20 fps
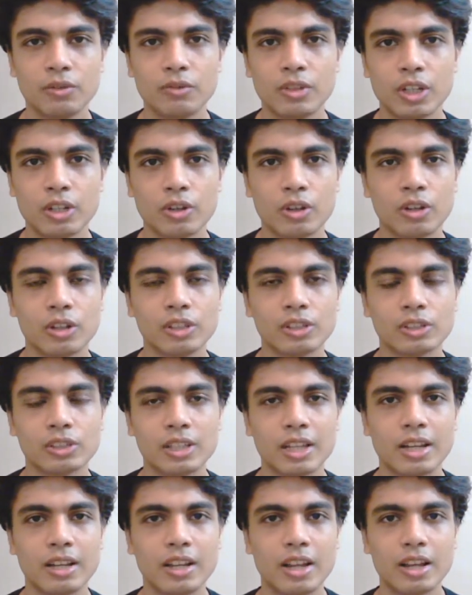VTOLs
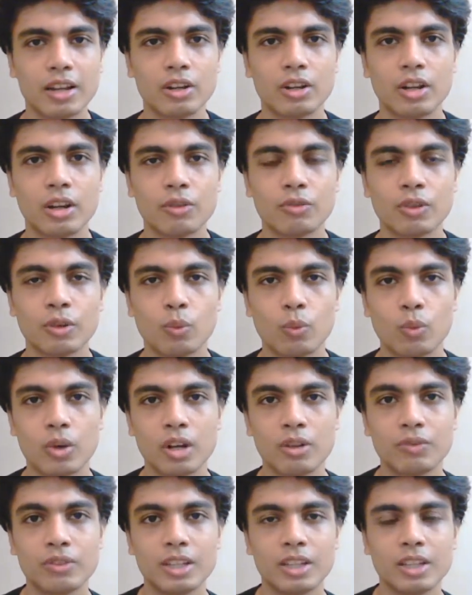and aircraft, one
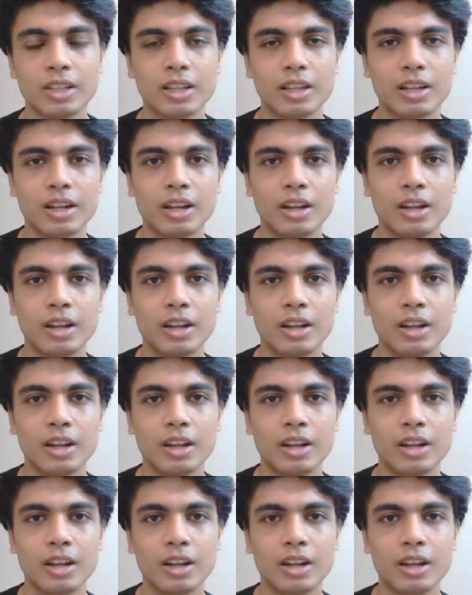of the